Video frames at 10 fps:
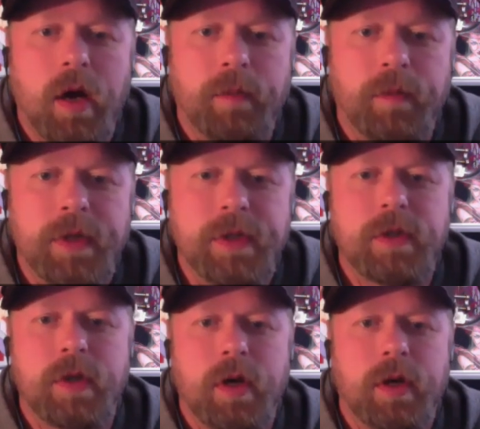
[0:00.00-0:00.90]

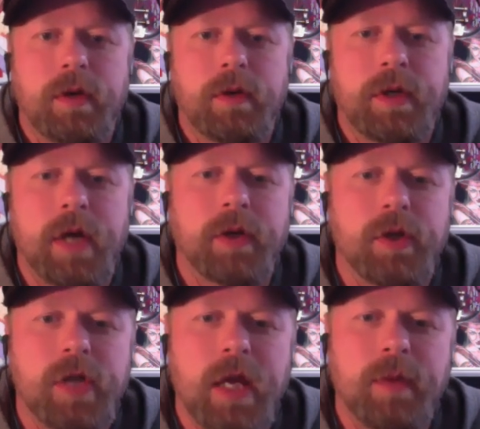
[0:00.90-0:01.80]
The
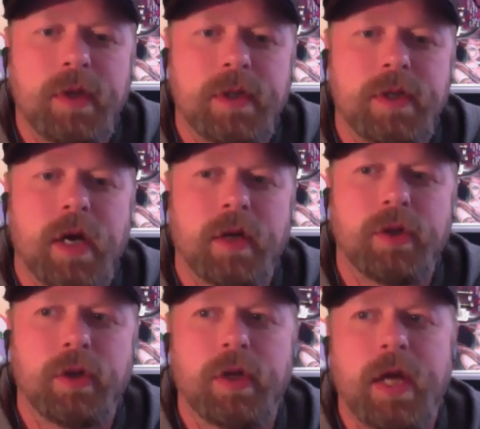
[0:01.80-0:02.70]
doctor's name is
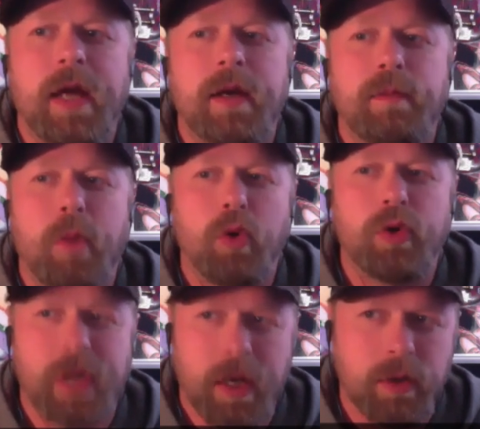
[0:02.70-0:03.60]
Dr. Ken
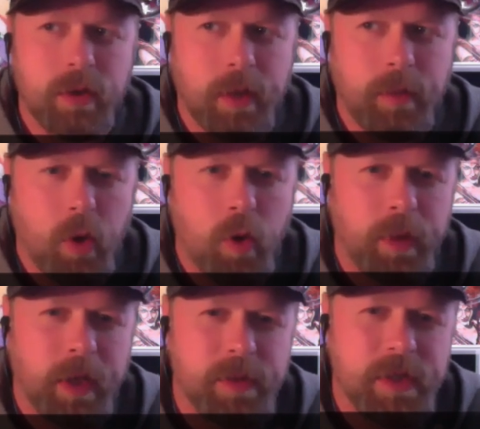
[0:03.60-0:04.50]
Moadel. I'm
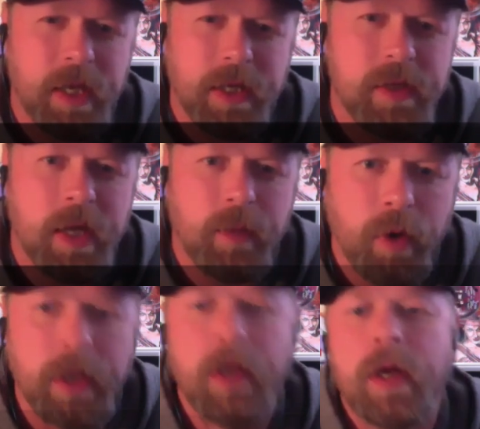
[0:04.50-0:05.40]
hoping I'm saying his name
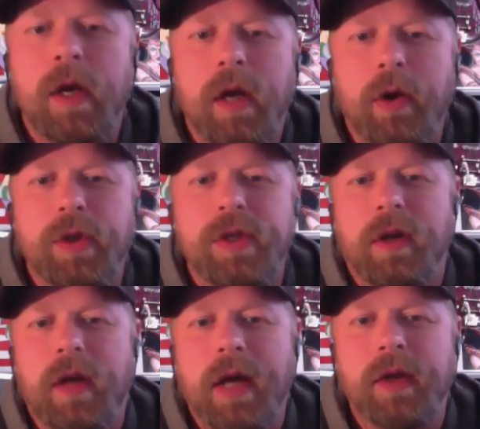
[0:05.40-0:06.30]
right. I noticed in a
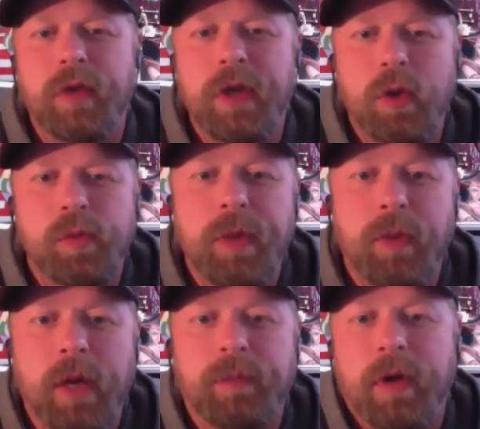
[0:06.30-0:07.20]
lot of the videos,
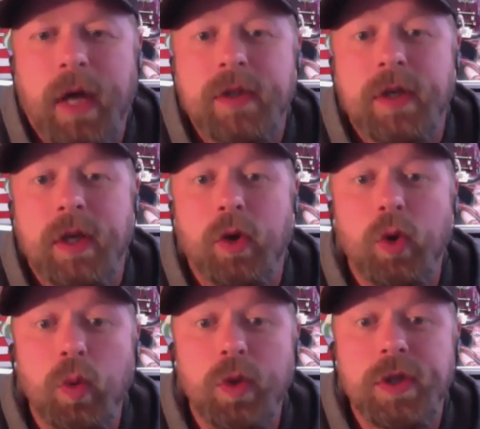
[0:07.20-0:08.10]
people kept on asking
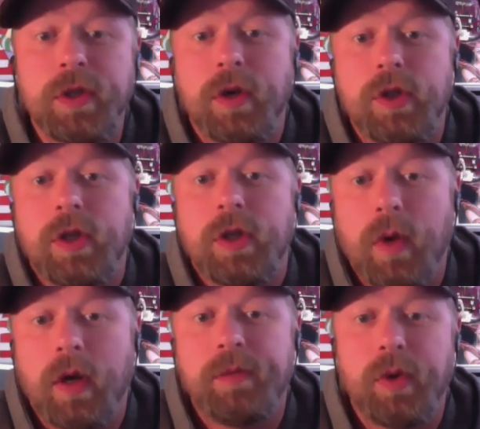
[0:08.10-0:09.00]
who was the surgeon that
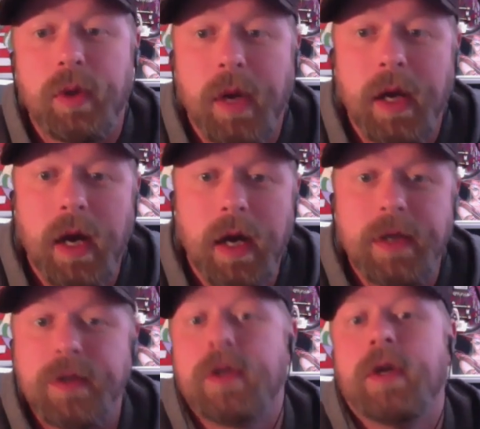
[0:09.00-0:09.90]
wound up doing my
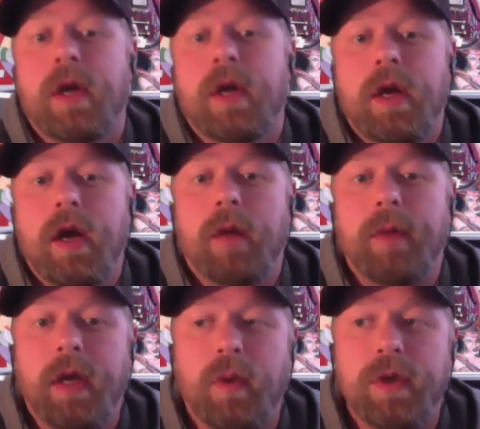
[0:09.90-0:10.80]
eyes.
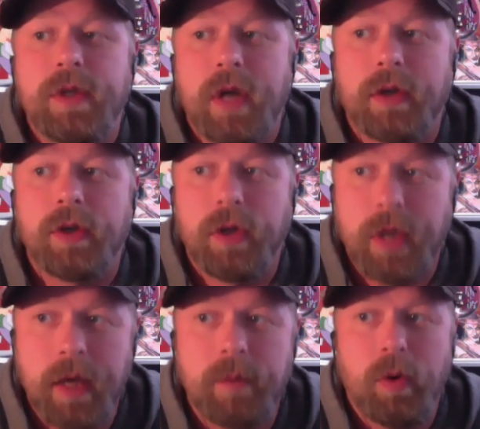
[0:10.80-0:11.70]
And it was Dr.
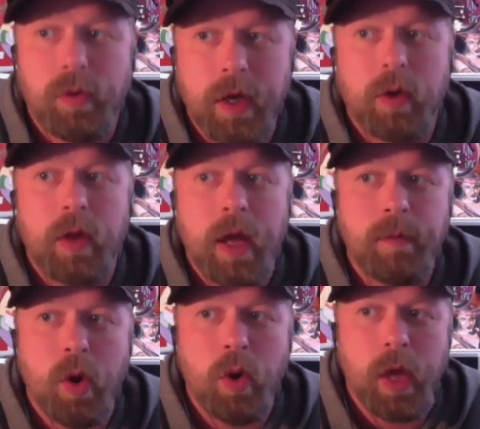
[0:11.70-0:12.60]
Ken Moadel,
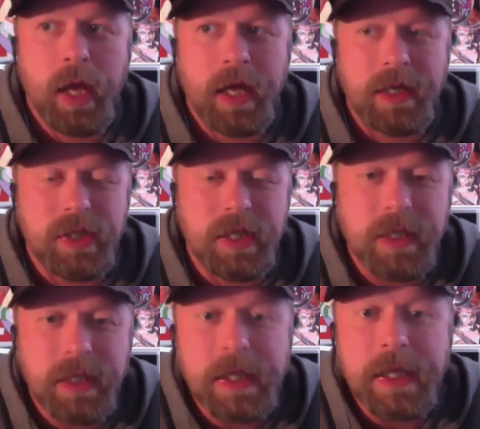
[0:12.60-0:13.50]

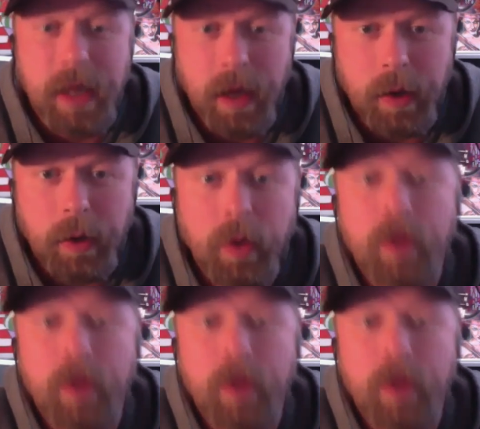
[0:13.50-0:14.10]
Moadel.